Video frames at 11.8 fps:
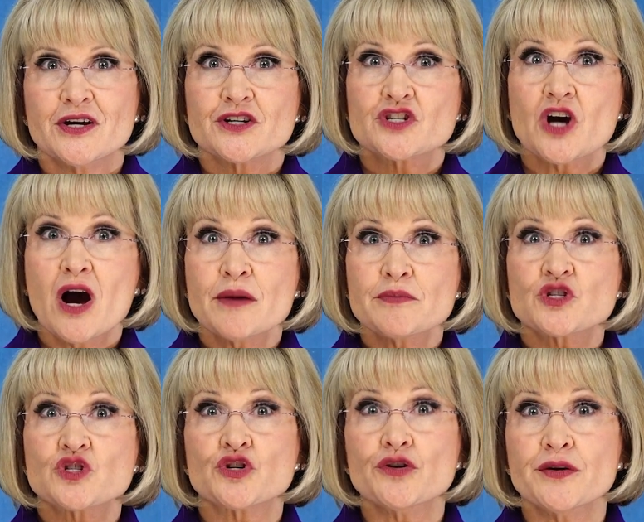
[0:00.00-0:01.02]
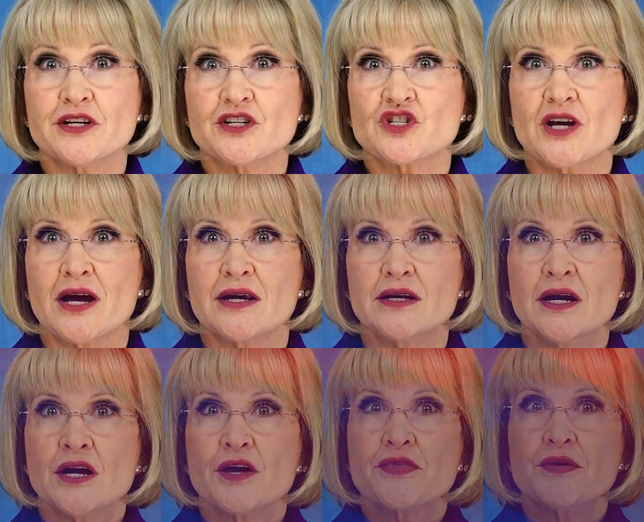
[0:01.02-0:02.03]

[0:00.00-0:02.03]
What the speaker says: Tom Sturridge said, the